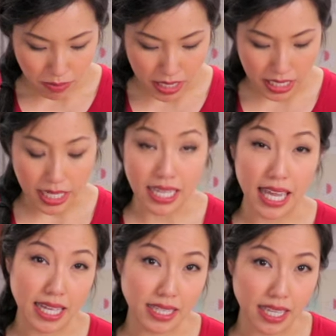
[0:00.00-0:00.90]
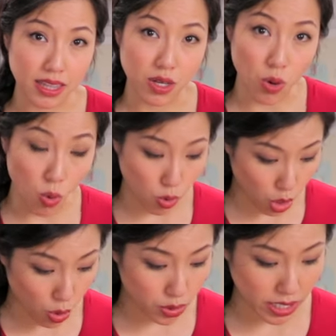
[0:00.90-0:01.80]
meaning I can't get the
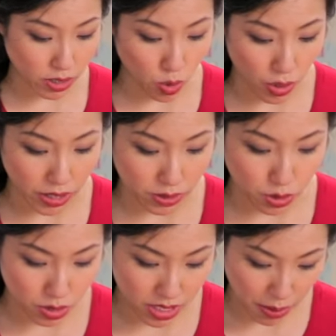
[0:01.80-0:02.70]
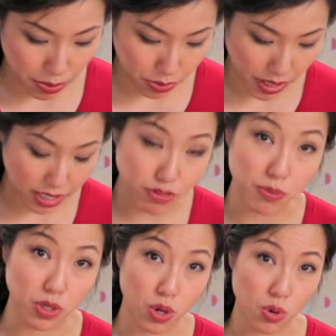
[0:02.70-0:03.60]
coconut oil to separate
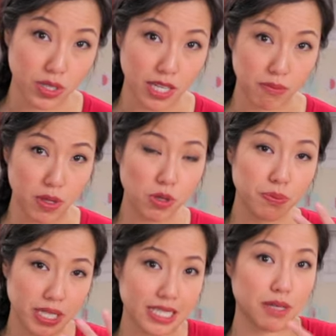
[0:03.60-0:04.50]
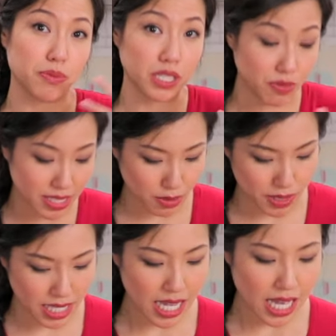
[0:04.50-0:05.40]
from the coconut milk because I believe it's been